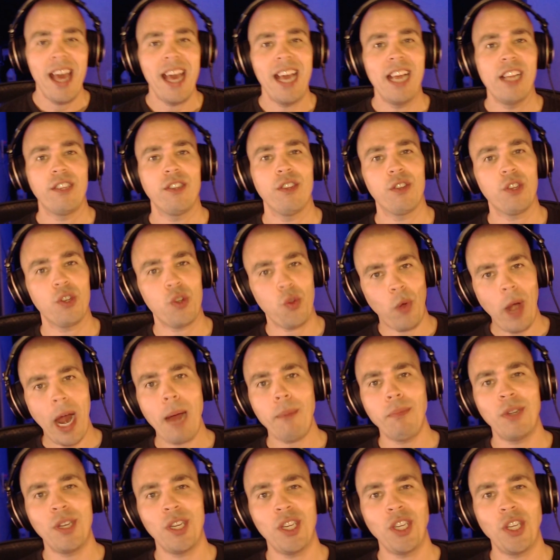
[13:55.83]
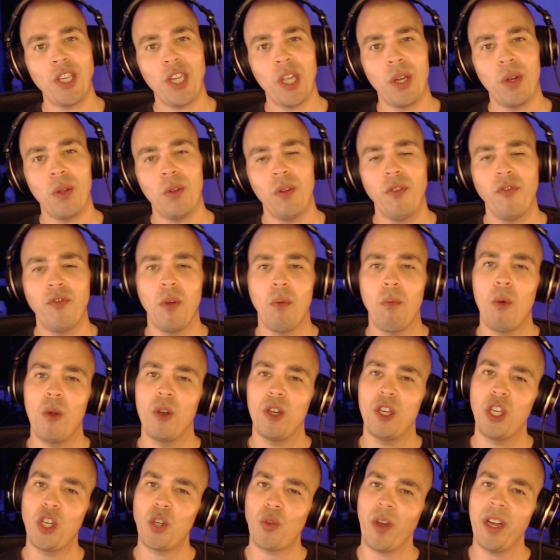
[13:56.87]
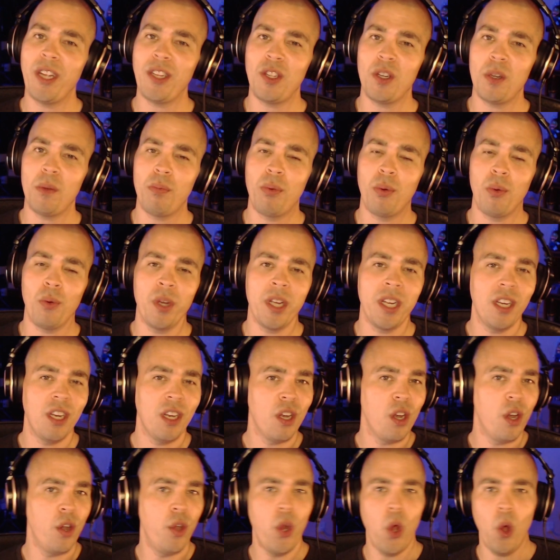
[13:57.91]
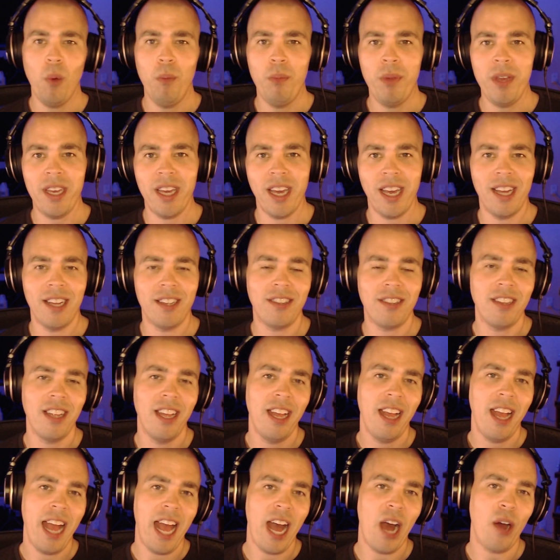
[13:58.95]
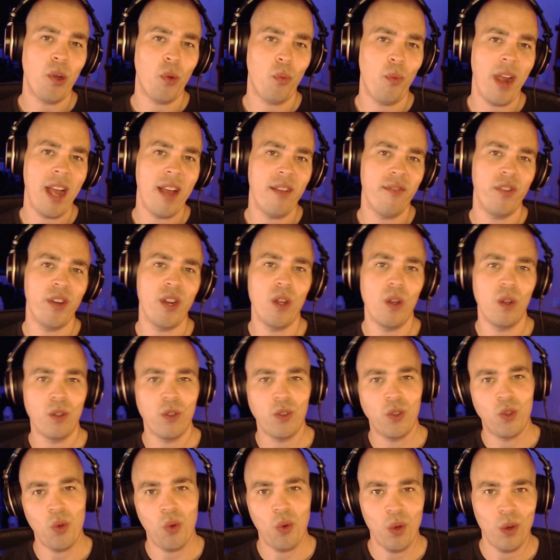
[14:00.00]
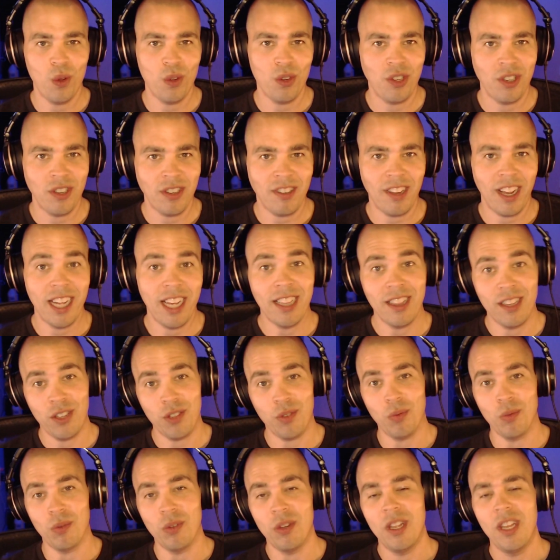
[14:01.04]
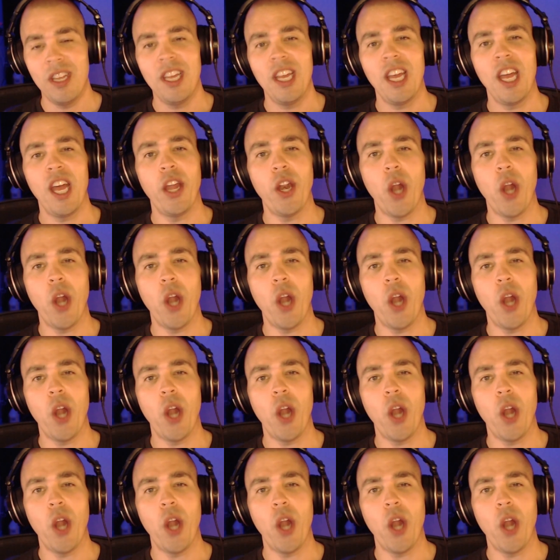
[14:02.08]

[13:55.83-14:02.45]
And subscribe to this channel for more straight to the point, no BS, how to rap video tutorials just like this one. And